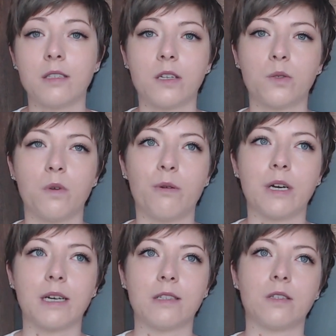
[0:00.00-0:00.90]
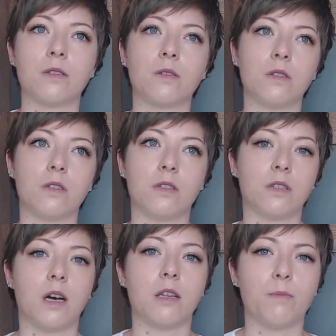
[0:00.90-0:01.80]
That's where we can
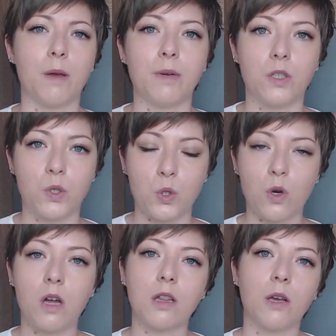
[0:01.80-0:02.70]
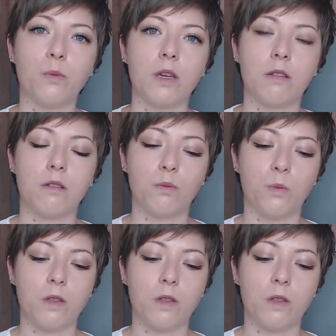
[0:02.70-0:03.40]
start maybe struggling with